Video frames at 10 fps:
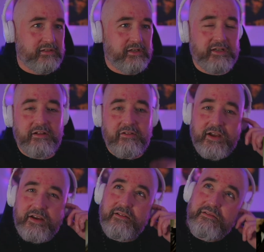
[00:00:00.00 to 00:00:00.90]
You know,
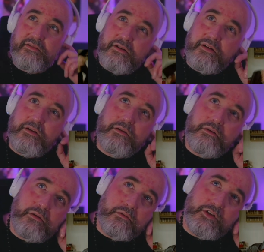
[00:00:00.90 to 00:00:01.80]
like
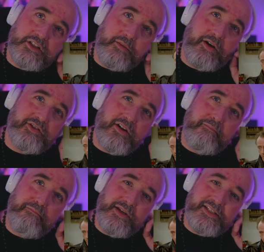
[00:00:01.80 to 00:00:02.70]
I suppose
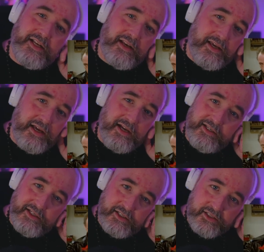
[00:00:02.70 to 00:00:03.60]
like mid to late
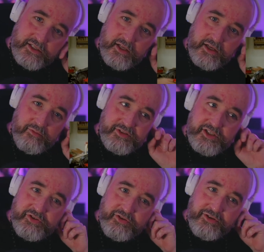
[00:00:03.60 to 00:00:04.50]
80s when
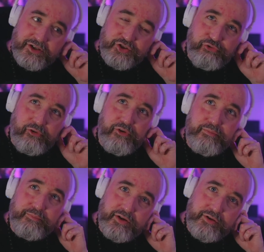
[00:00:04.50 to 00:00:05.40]
she was doing like True
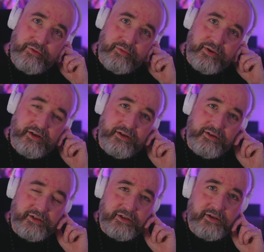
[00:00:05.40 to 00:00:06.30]
Blue
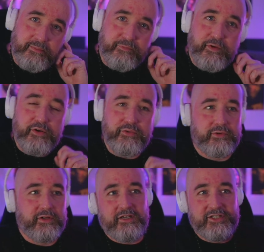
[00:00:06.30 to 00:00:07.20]
and um,
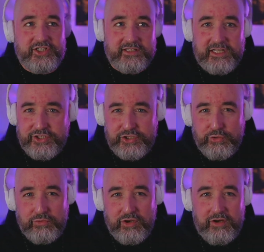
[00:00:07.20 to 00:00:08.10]
Vogue. Like she had that
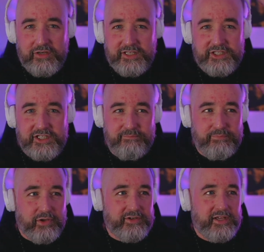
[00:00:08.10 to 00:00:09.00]
short curly she
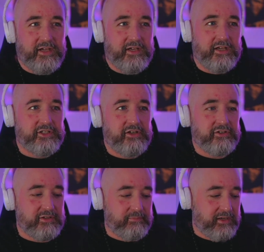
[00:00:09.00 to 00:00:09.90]
blonde hair. She
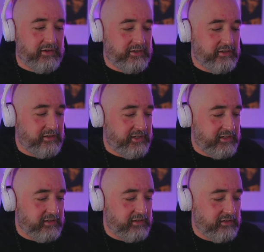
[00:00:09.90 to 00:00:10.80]
looks a bit like her
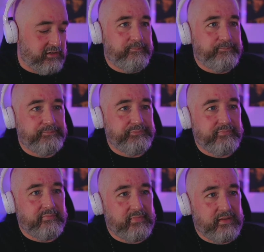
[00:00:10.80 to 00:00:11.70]
there. You haven't
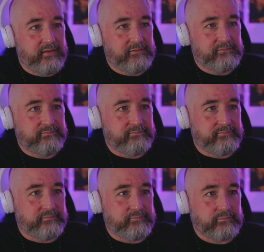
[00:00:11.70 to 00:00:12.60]
eaten already, have you?
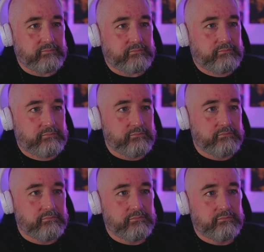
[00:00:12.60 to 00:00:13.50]
No, of
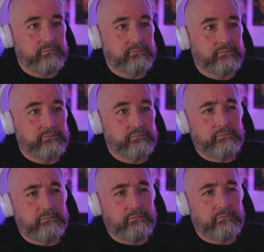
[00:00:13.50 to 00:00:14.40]
course not.
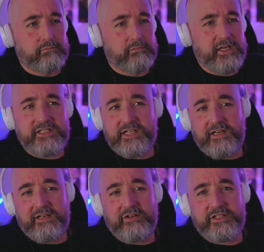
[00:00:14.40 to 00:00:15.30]
He's
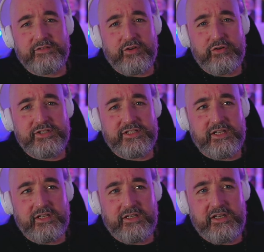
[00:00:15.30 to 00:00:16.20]
telling lies. Of course
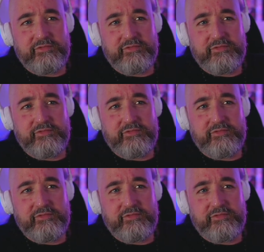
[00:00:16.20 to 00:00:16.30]
he's eating.